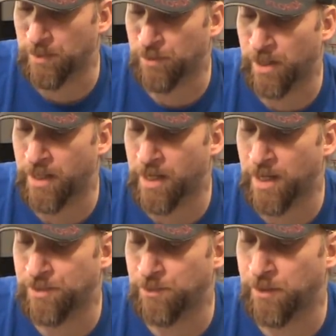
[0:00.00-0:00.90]
I'm planning
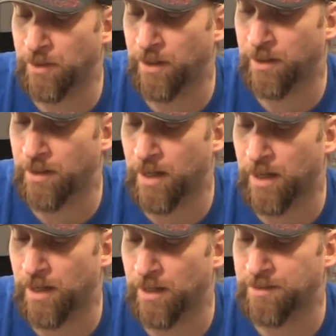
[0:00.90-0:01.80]
on doing like
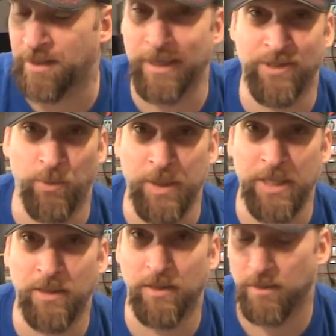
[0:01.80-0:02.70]

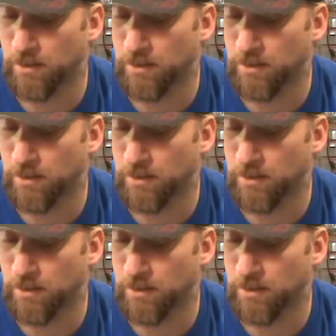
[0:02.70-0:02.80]
Tatooine,